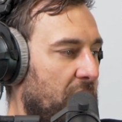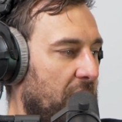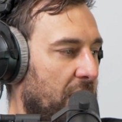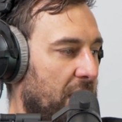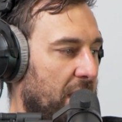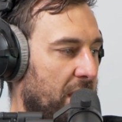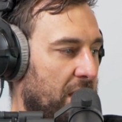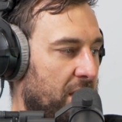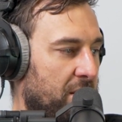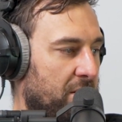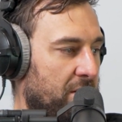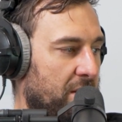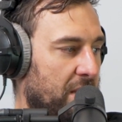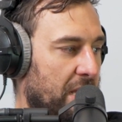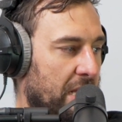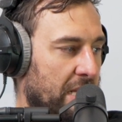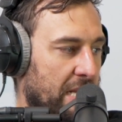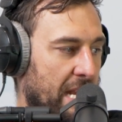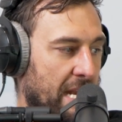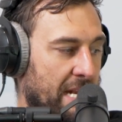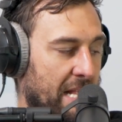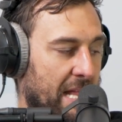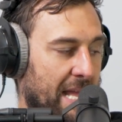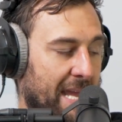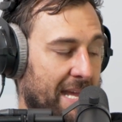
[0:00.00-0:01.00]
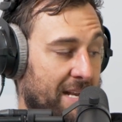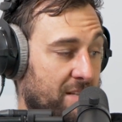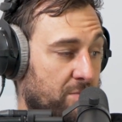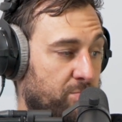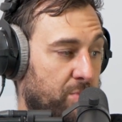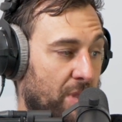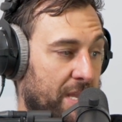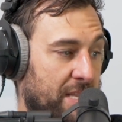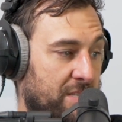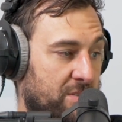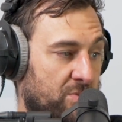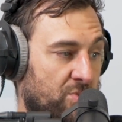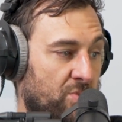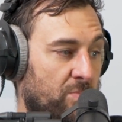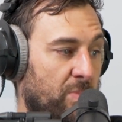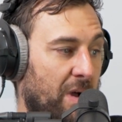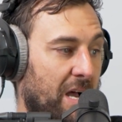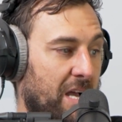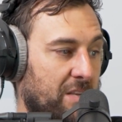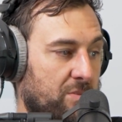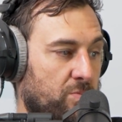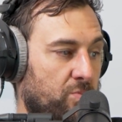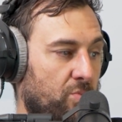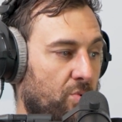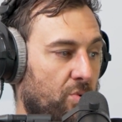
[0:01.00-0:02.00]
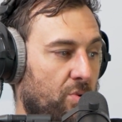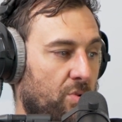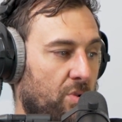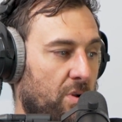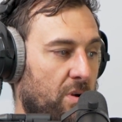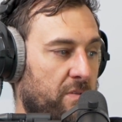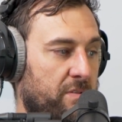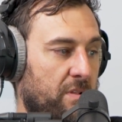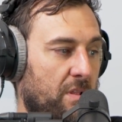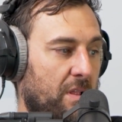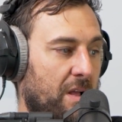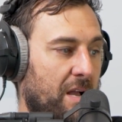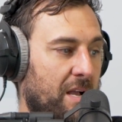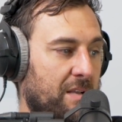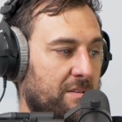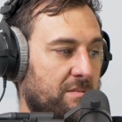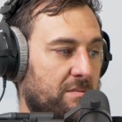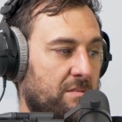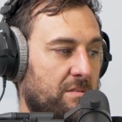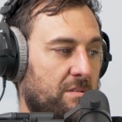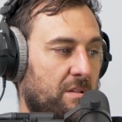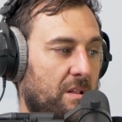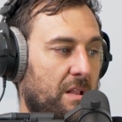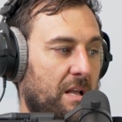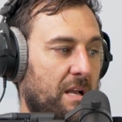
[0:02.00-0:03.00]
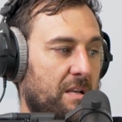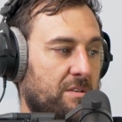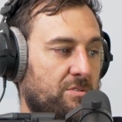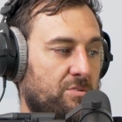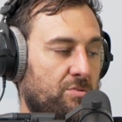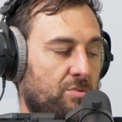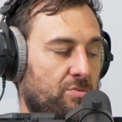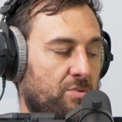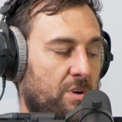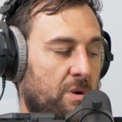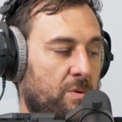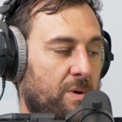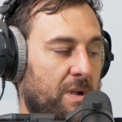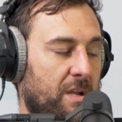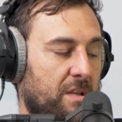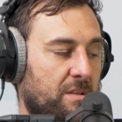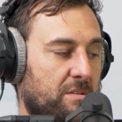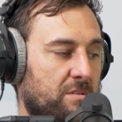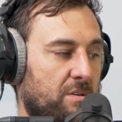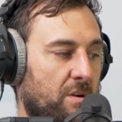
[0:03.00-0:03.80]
and Atlanta's playing some good basketball over the last 2-3 weeks.